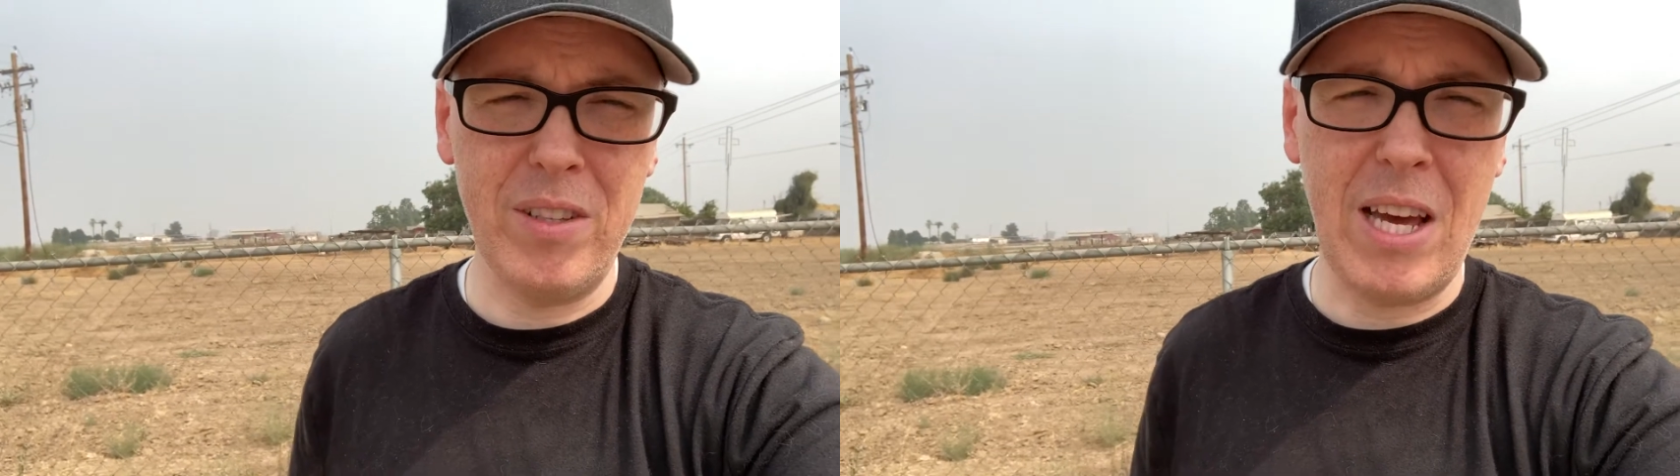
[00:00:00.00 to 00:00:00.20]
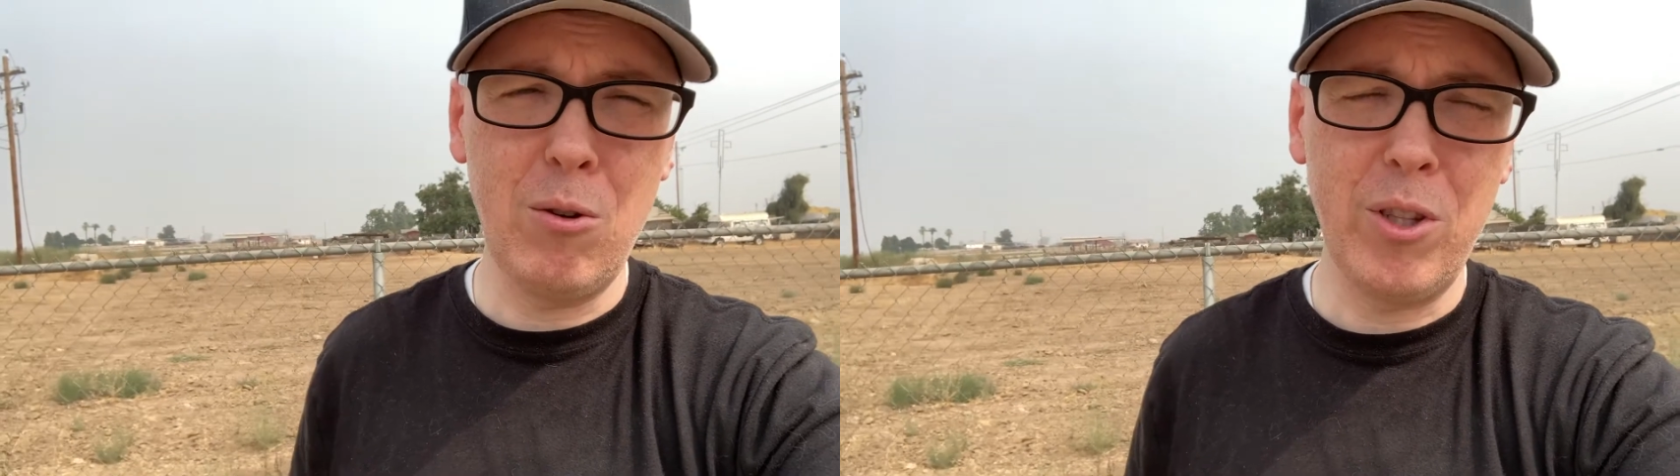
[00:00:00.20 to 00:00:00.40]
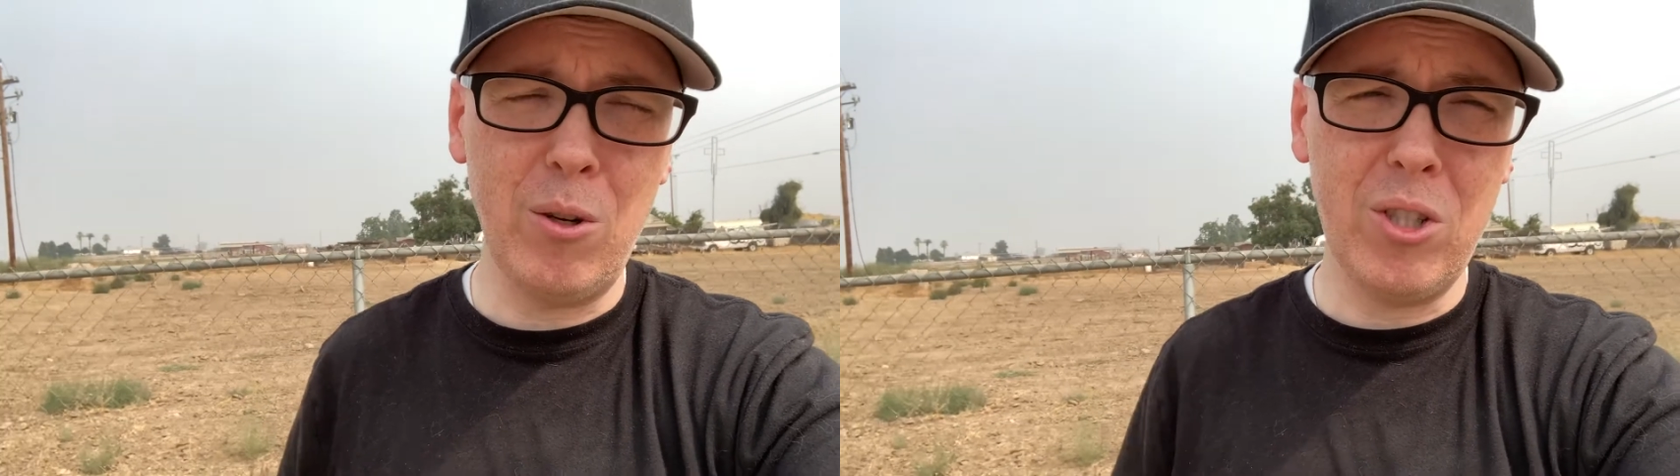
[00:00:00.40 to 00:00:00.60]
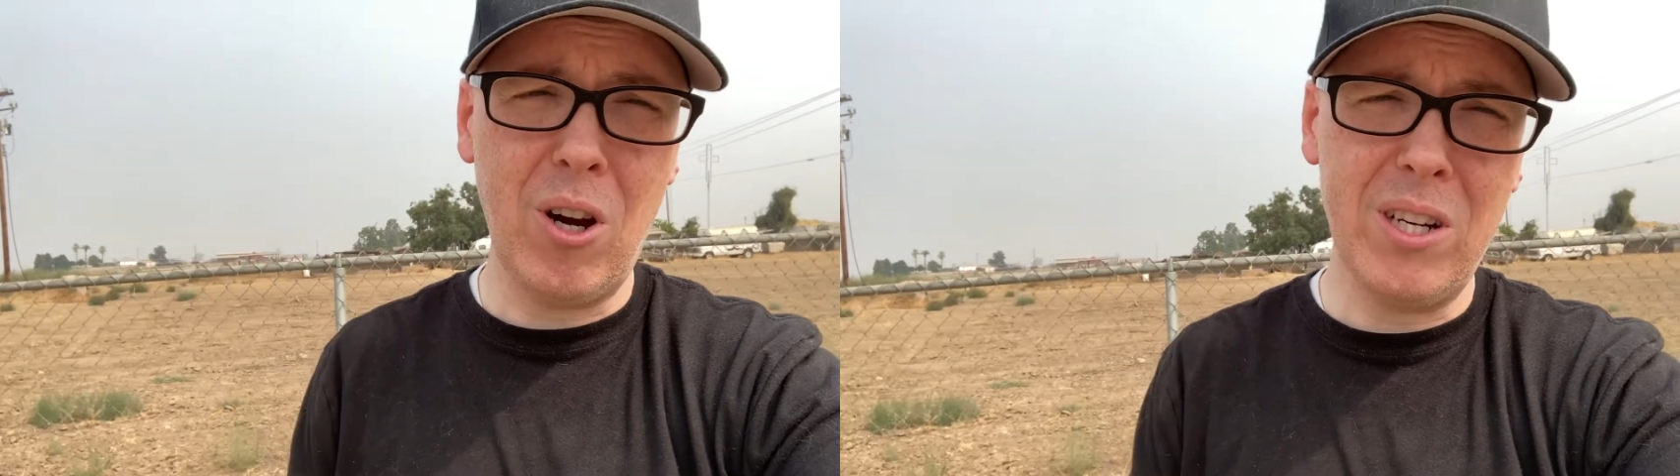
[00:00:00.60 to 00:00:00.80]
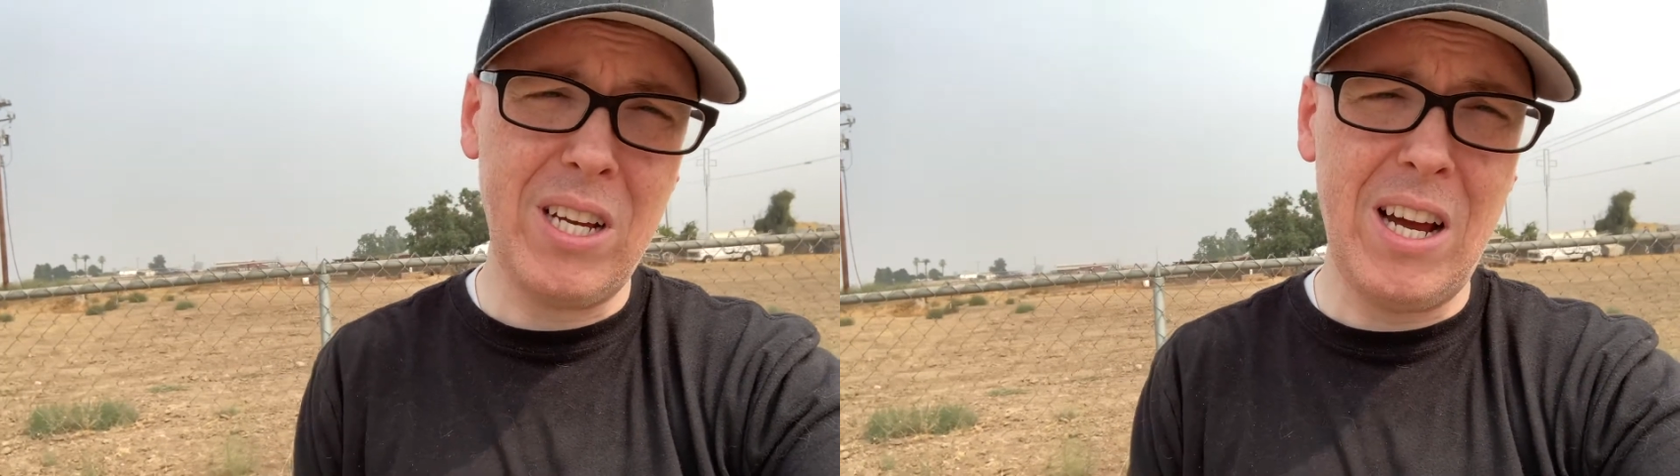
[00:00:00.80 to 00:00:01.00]
And those
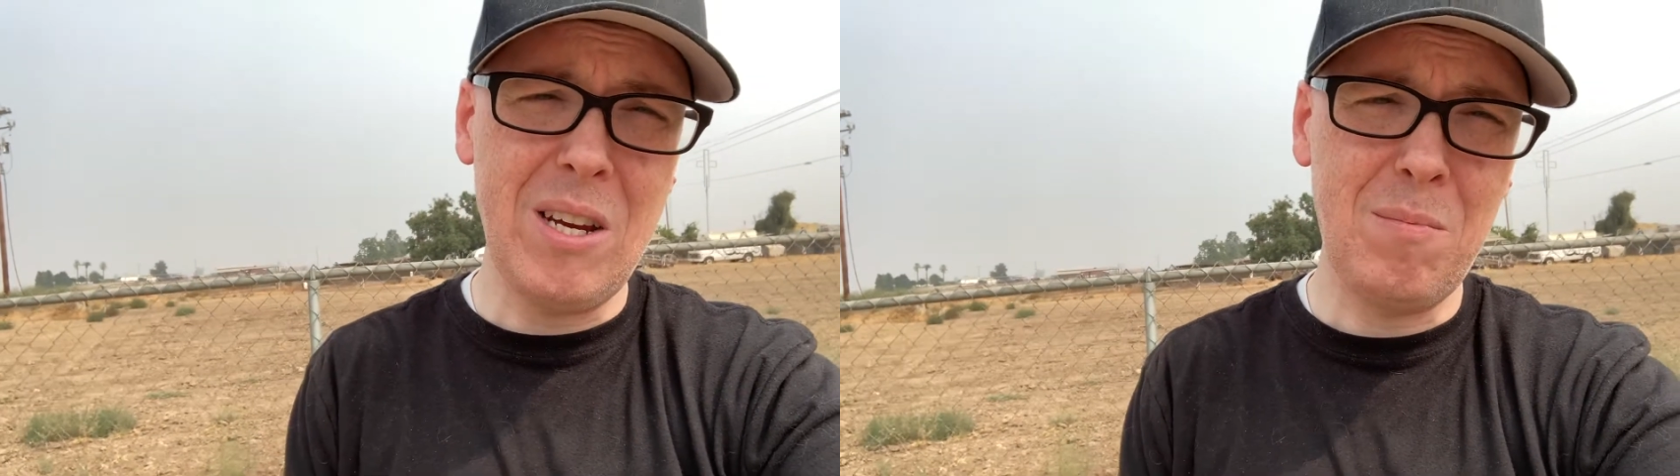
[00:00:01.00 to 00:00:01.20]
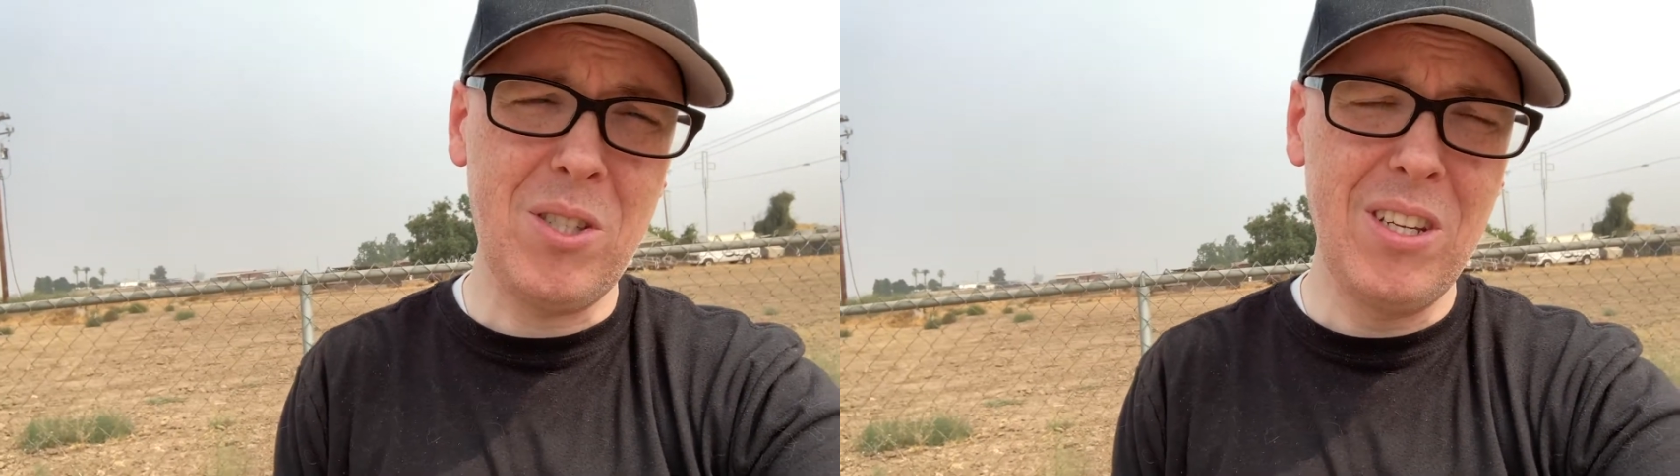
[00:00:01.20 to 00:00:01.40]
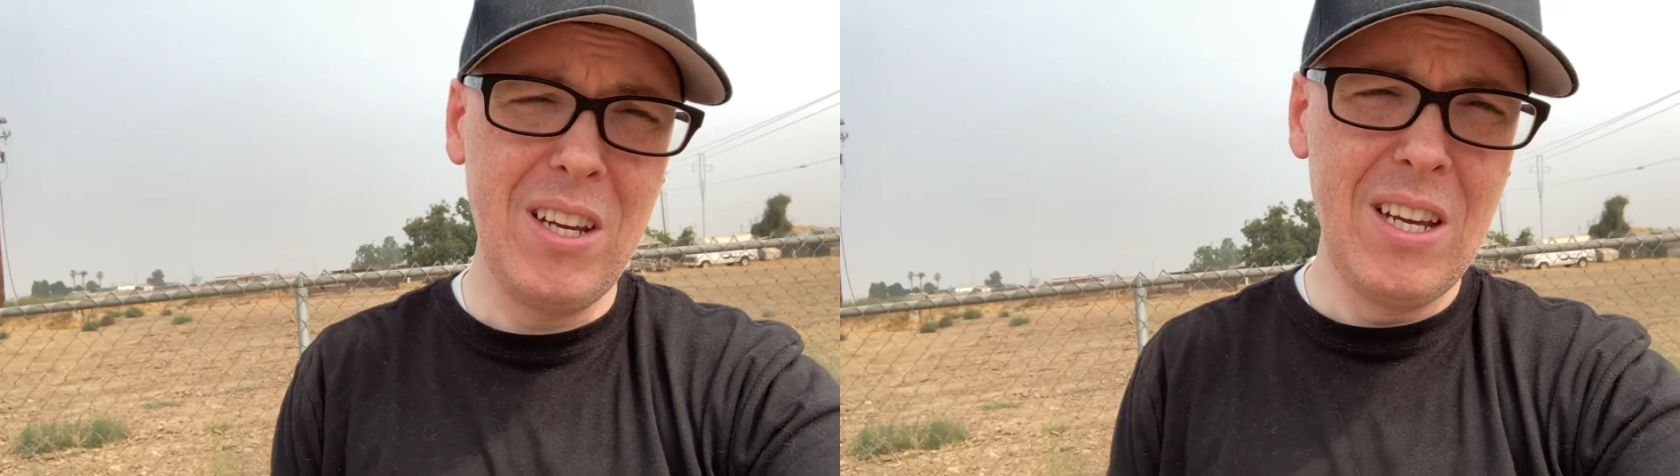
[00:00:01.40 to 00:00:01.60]
dark times